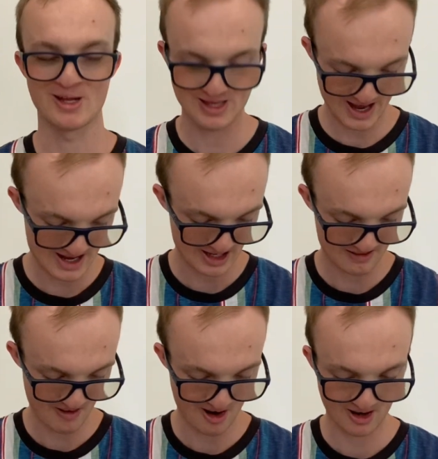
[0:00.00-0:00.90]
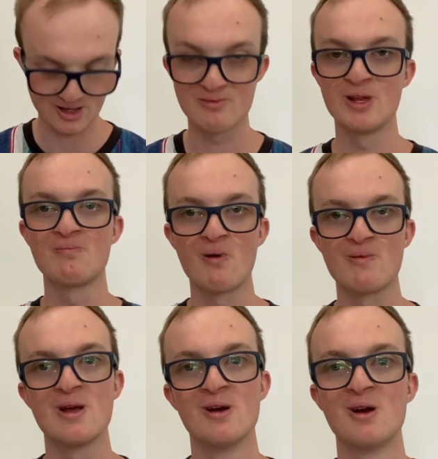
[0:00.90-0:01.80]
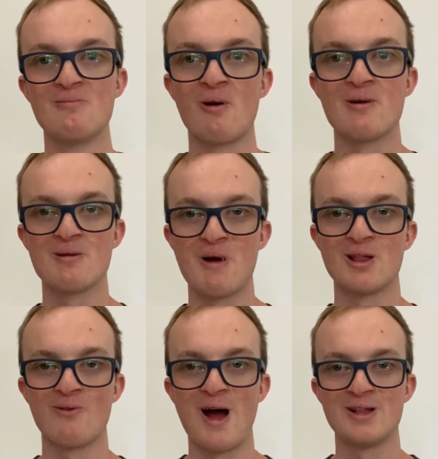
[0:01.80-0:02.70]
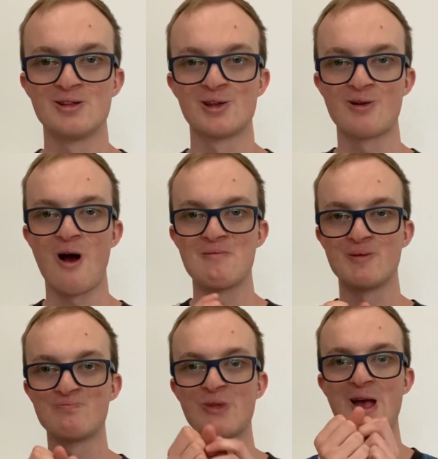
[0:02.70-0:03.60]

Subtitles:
A tea experience is probably a better way to describe it.